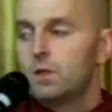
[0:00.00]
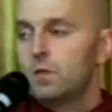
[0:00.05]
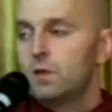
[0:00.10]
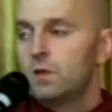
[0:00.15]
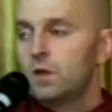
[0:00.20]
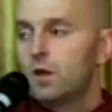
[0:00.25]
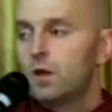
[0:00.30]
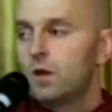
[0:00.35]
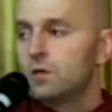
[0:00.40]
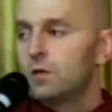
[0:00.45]

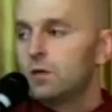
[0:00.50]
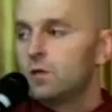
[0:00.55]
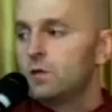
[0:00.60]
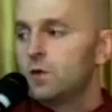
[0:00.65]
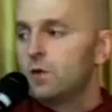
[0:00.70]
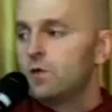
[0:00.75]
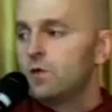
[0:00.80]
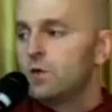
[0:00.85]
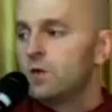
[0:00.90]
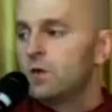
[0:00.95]
When he got to the
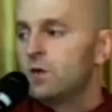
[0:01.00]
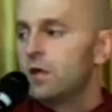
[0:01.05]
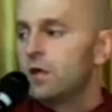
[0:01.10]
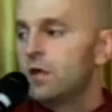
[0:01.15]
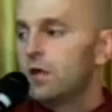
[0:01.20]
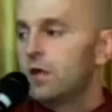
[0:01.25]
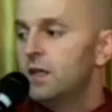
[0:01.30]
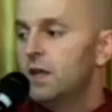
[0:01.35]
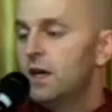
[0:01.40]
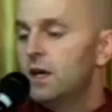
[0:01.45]
river,
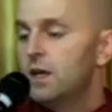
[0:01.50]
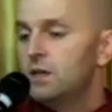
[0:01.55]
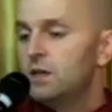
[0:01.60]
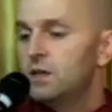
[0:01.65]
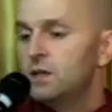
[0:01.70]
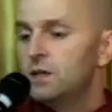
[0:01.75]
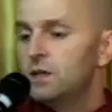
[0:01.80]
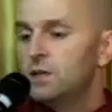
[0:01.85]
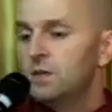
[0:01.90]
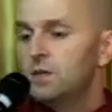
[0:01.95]
he
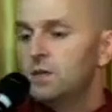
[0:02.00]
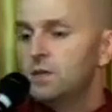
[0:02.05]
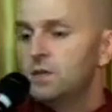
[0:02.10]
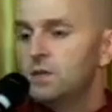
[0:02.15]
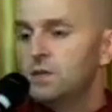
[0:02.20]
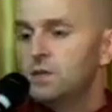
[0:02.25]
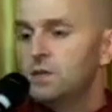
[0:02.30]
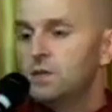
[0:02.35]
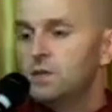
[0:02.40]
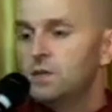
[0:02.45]
ate
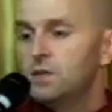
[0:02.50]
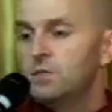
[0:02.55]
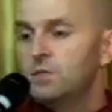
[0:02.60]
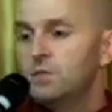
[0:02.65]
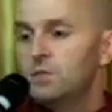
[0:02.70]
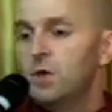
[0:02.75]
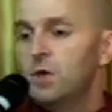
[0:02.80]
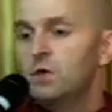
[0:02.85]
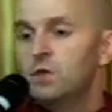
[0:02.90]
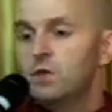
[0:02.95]

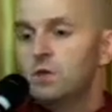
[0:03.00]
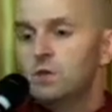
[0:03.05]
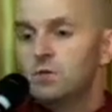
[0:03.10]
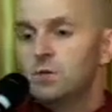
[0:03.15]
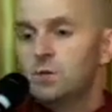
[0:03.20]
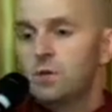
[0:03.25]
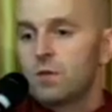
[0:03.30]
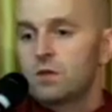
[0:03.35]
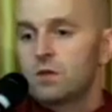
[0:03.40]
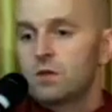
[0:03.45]
most of
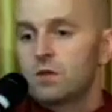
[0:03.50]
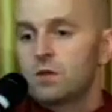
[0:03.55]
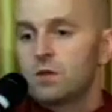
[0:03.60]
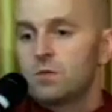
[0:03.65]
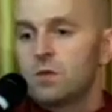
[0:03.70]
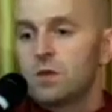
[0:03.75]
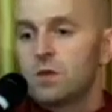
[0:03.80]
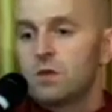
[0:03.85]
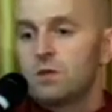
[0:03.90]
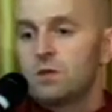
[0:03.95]
the rest of the
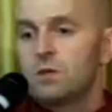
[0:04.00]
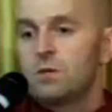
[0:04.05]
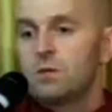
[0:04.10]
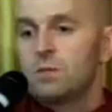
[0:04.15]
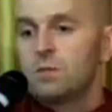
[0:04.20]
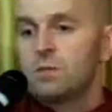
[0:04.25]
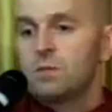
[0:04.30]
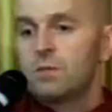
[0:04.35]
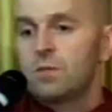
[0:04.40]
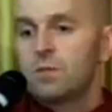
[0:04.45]
meal,
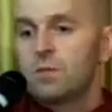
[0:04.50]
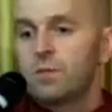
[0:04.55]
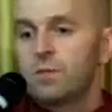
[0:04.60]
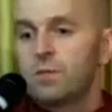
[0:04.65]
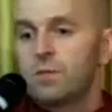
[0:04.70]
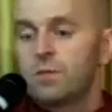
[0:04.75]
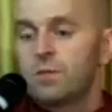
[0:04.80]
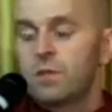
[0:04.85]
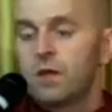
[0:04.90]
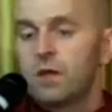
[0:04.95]

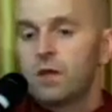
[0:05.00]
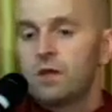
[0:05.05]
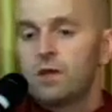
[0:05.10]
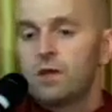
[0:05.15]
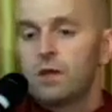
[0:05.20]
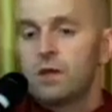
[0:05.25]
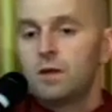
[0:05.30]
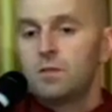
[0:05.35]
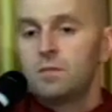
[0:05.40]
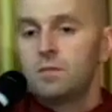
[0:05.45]
and
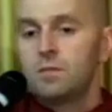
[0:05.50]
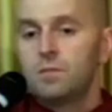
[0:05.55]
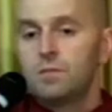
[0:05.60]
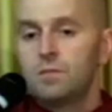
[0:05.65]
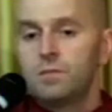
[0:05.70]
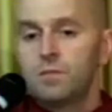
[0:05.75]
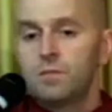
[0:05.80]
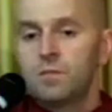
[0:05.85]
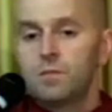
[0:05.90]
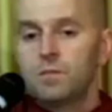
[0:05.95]
then,
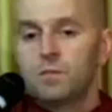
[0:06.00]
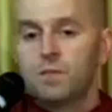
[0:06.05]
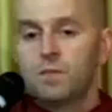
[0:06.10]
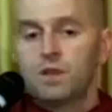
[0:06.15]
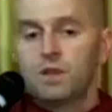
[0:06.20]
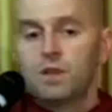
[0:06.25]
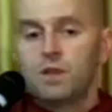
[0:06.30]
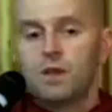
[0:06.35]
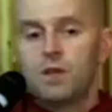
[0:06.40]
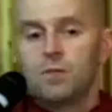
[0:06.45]

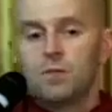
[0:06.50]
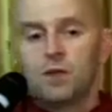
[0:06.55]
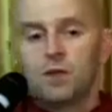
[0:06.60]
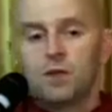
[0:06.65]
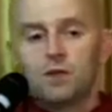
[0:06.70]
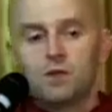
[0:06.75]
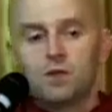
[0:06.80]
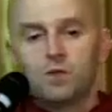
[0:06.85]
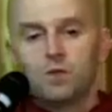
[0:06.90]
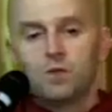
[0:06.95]
again,
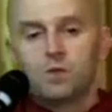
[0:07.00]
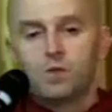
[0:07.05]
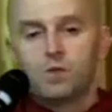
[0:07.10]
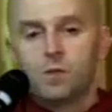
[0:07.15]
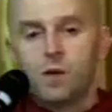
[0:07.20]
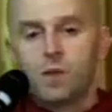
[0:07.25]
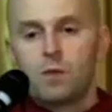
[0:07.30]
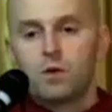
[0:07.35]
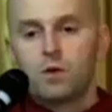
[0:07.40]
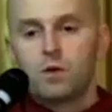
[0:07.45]
because he was
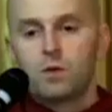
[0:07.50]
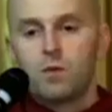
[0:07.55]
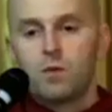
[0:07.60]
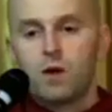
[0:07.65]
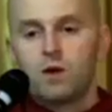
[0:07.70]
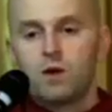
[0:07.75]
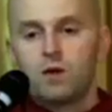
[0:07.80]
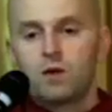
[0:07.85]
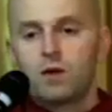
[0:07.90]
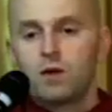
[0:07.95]
remembering
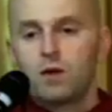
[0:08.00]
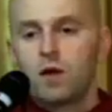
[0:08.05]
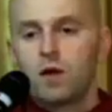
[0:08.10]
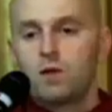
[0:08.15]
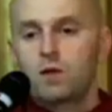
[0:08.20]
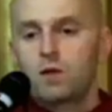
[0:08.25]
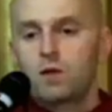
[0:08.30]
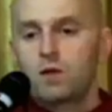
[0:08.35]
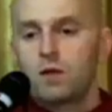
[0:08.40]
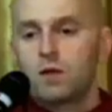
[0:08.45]
merit and how
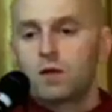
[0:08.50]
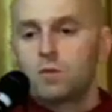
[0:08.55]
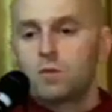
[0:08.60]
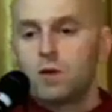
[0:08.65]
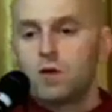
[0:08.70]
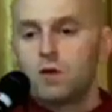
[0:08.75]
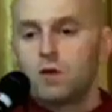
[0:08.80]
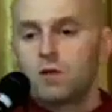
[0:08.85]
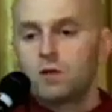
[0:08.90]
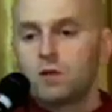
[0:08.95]
to collect
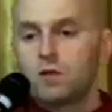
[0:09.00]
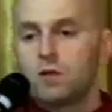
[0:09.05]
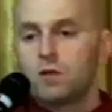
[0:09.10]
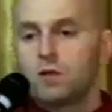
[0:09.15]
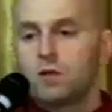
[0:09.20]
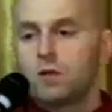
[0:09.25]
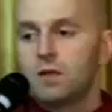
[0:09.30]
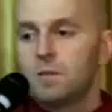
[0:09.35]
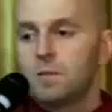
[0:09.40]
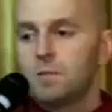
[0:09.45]
merit,
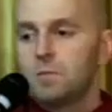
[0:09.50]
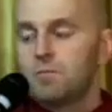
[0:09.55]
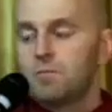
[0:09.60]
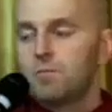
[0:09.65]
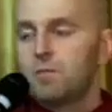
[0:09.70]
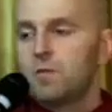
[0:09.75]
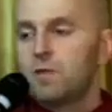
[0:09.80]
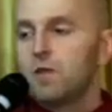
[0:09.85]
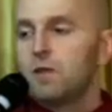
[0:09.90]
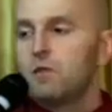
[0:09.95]

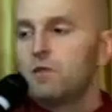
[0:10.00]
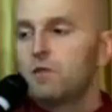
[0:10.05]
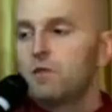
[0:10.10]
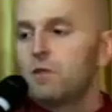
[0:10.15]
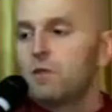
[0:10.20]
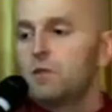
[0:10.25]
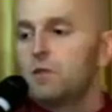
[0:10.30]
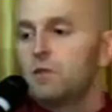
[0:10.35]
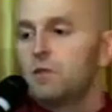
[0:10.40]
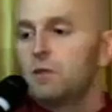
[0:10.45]
he
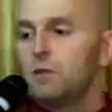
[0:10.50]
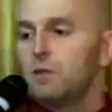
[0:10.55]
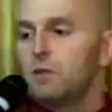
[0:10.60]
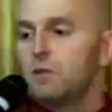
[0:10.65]
threw